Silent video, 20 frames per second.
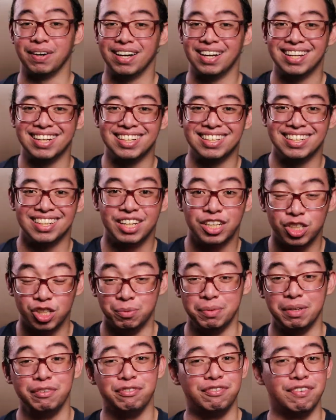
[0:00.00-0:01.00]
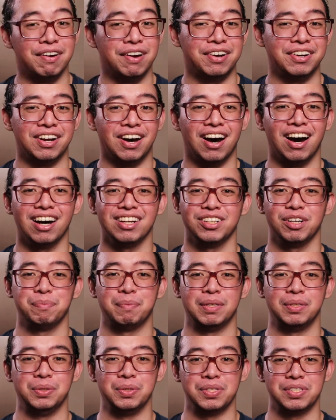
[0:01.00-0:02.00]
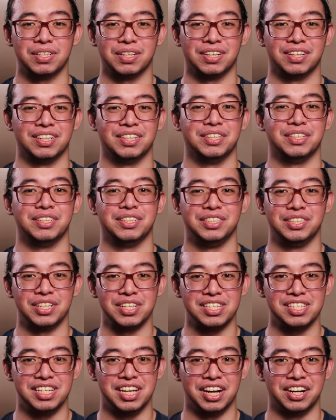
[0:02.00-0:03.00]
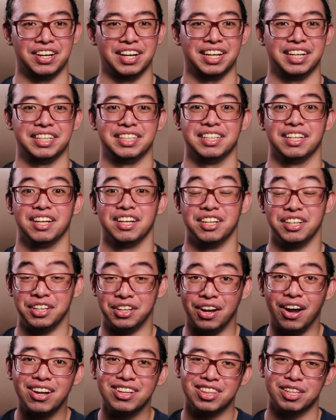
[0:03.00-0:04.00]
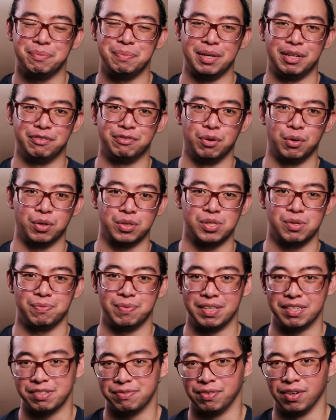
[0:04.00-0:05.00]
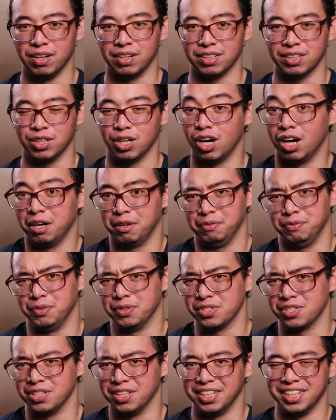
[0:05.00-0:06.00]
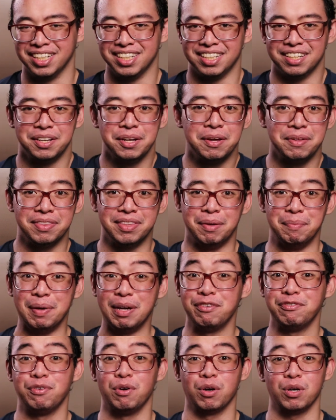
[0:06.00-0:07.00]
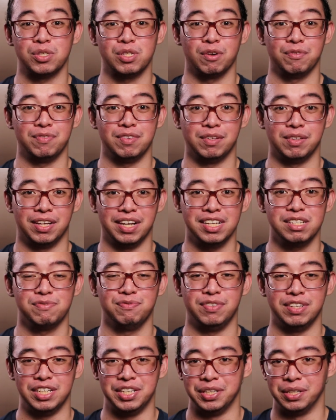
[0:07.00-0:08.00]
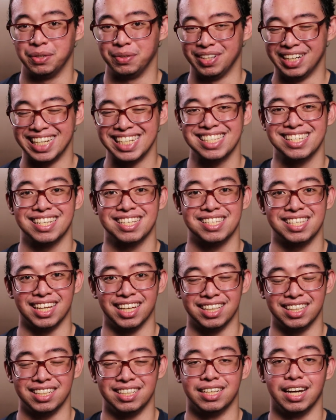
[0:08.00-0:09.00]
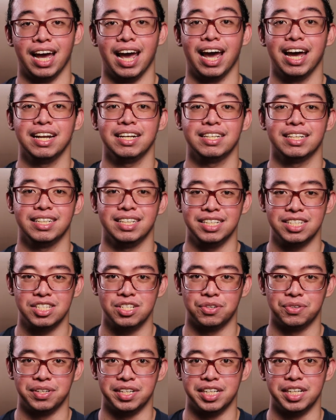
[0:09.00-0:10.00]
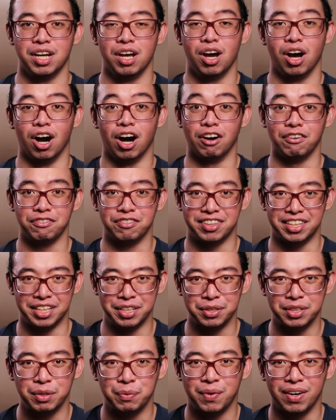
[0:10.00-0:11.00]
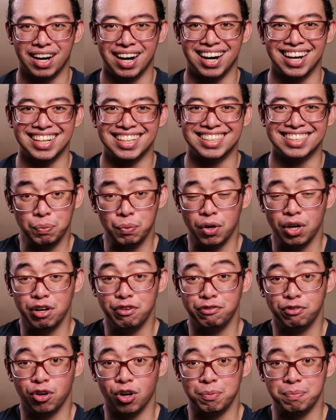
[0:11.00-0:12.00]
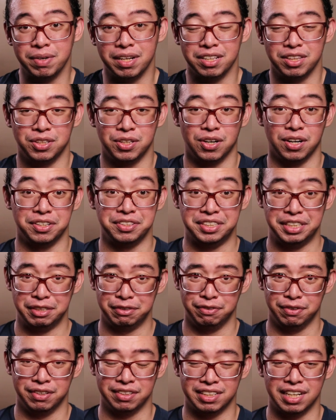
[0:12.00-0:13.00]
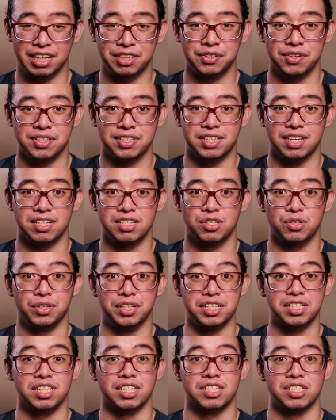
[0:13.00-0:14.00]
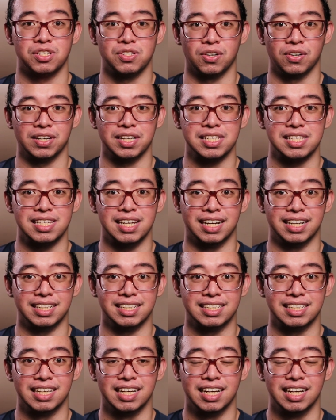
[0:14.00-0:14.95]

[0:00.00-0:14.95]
Well, to be fair, the hot air balloons are just there and not the main focus of this vlog, obviously. The main focus of today's video is the city and the history of Teotihuacan. We were informed that there are different entrances to this historic site,